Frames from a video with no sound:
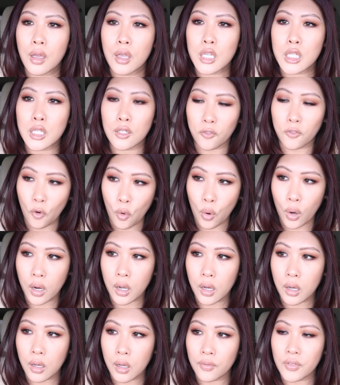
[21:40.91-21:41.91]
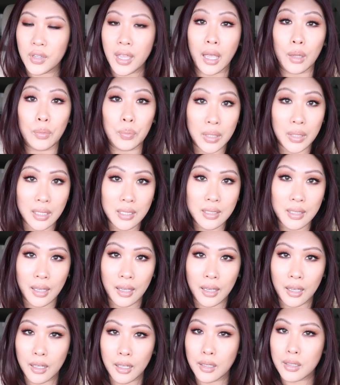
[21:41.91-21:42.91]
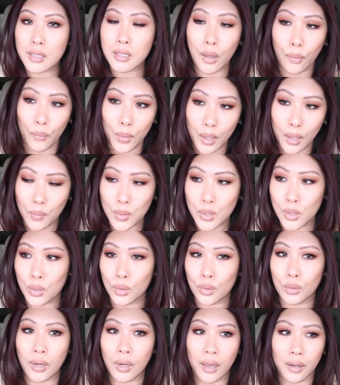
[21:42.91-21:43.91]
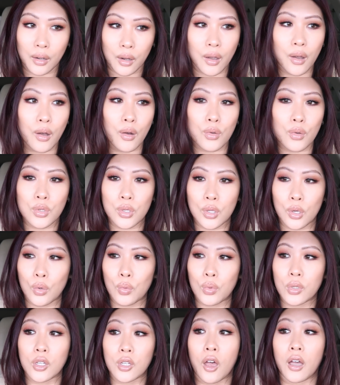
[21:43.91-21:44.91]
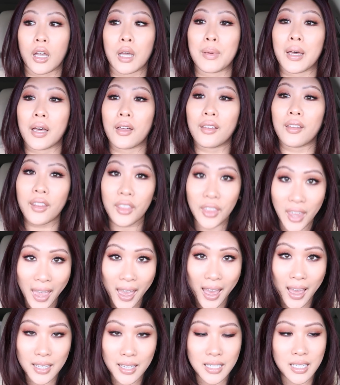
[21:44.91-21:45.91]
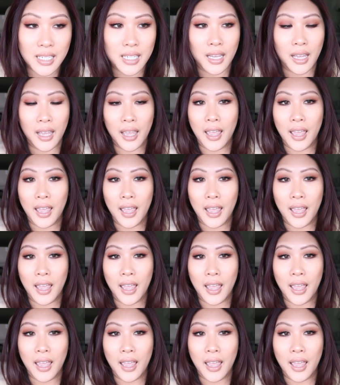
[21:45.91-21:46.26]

Sephora VIB sales coming up soon, I know, so we'll talk about that.